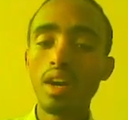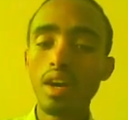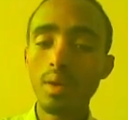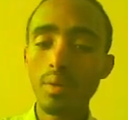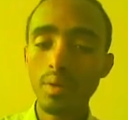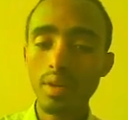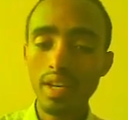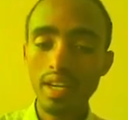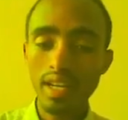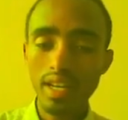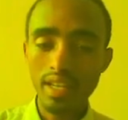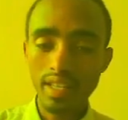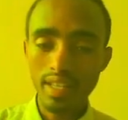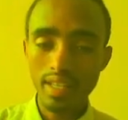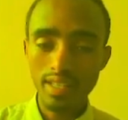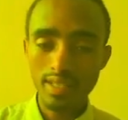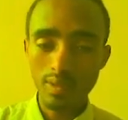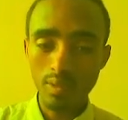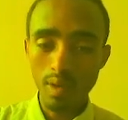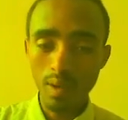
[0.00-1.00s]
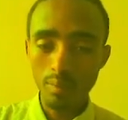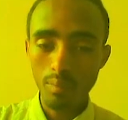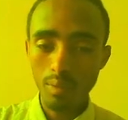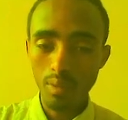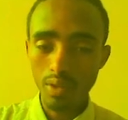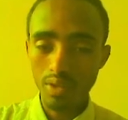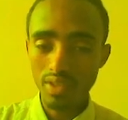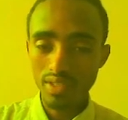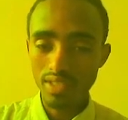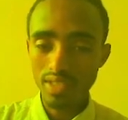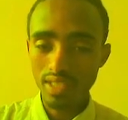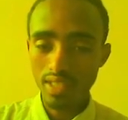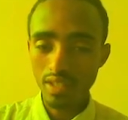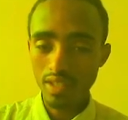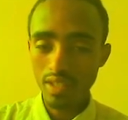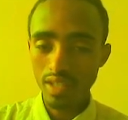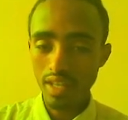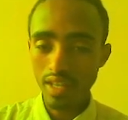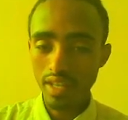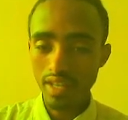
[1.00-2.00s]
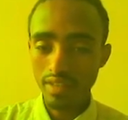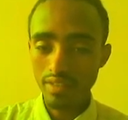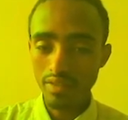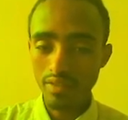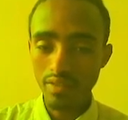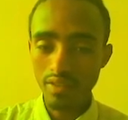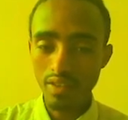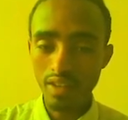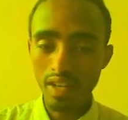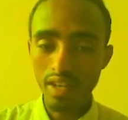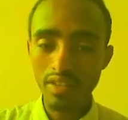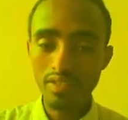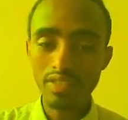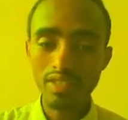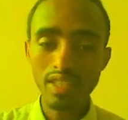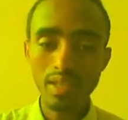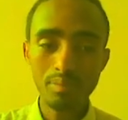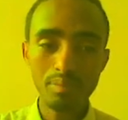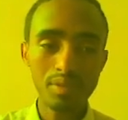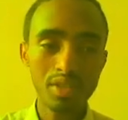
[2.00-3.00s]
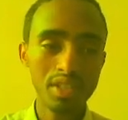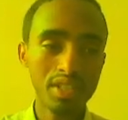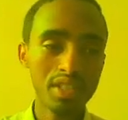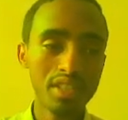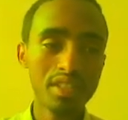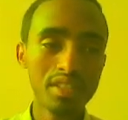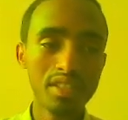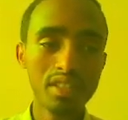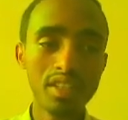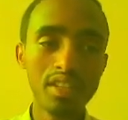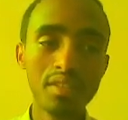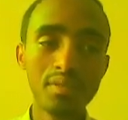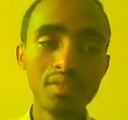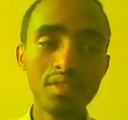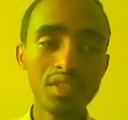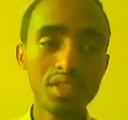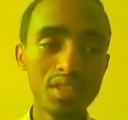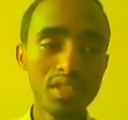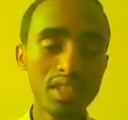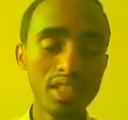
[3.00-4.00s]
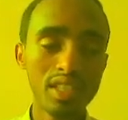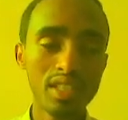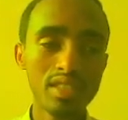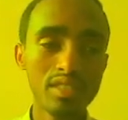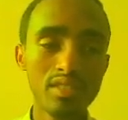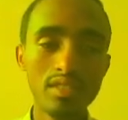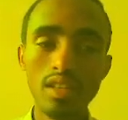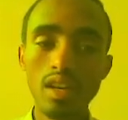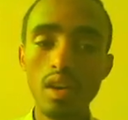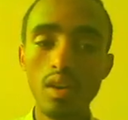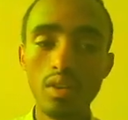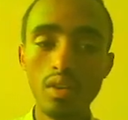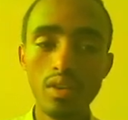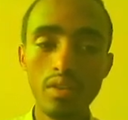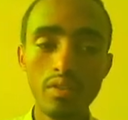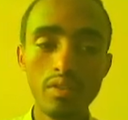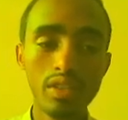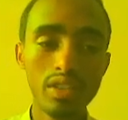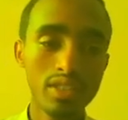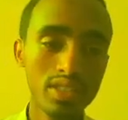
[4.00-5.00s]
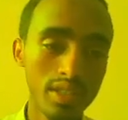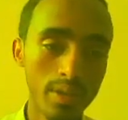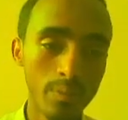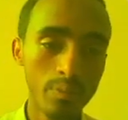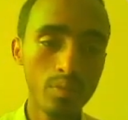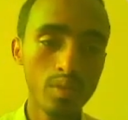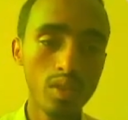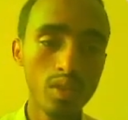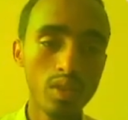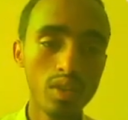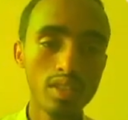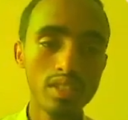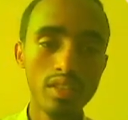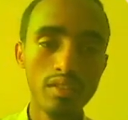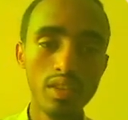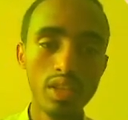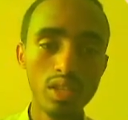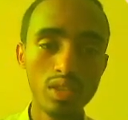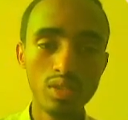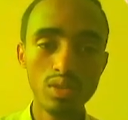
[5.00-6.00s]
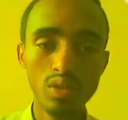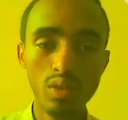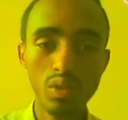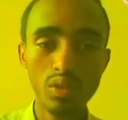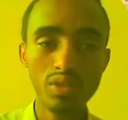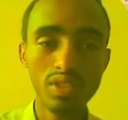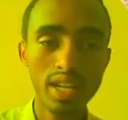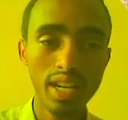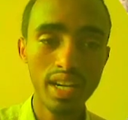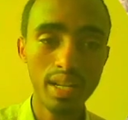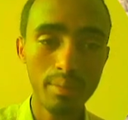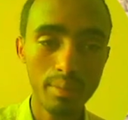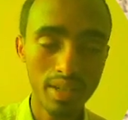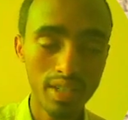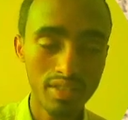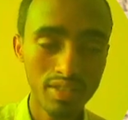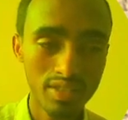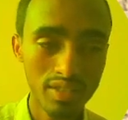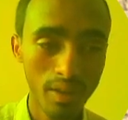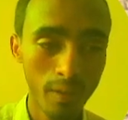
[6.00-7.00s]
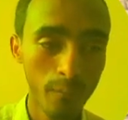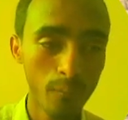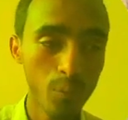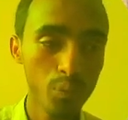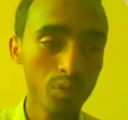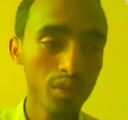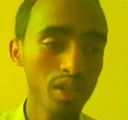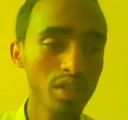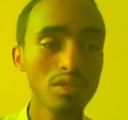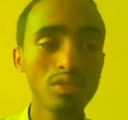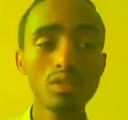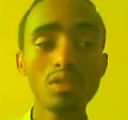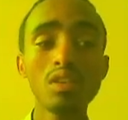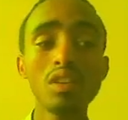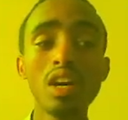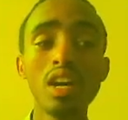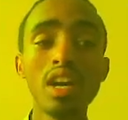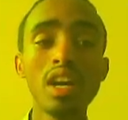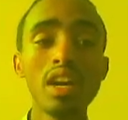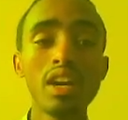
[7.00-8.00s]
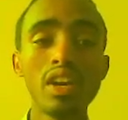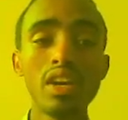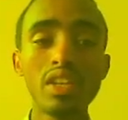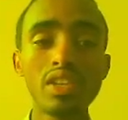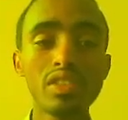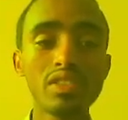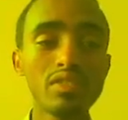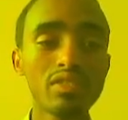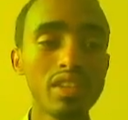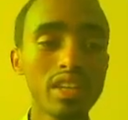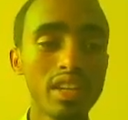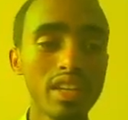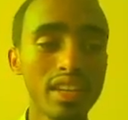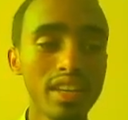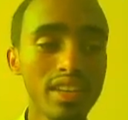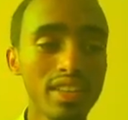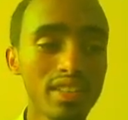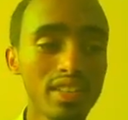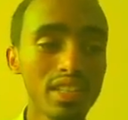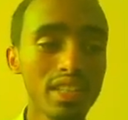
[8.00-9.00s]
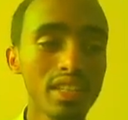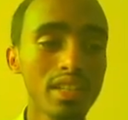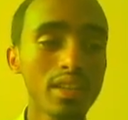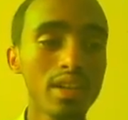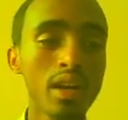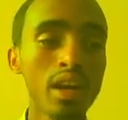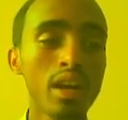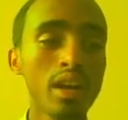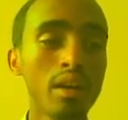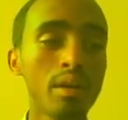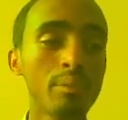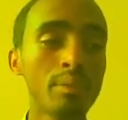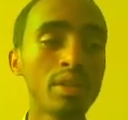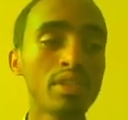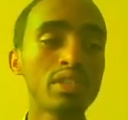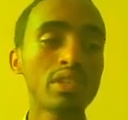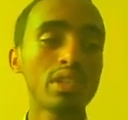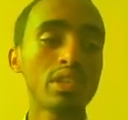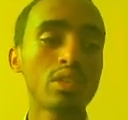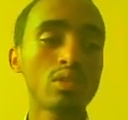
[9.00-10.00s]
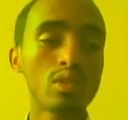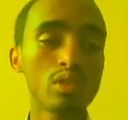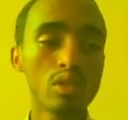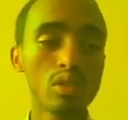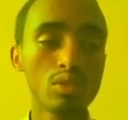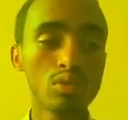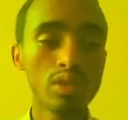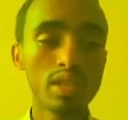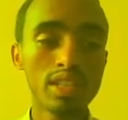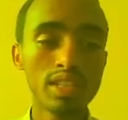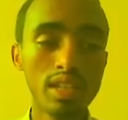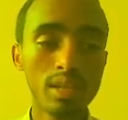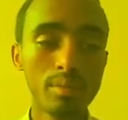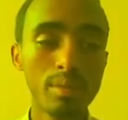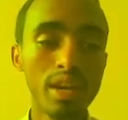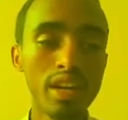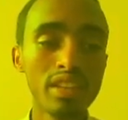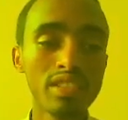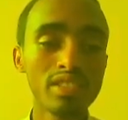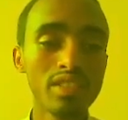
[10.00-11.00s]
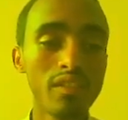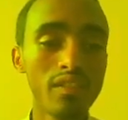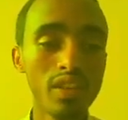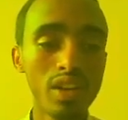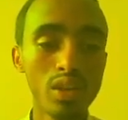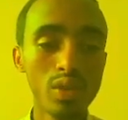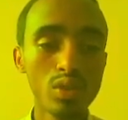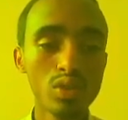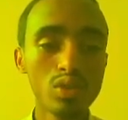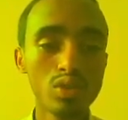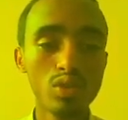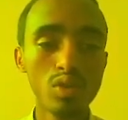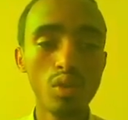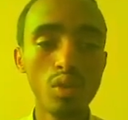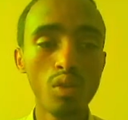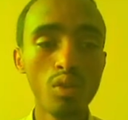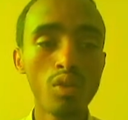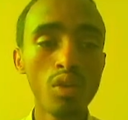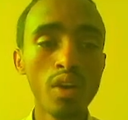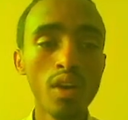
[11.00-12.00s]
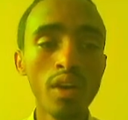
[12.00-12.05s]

we can get 1.385 something. This is our BC, or the velocity of the rivers. So it is very easy method in order to determine the velocity of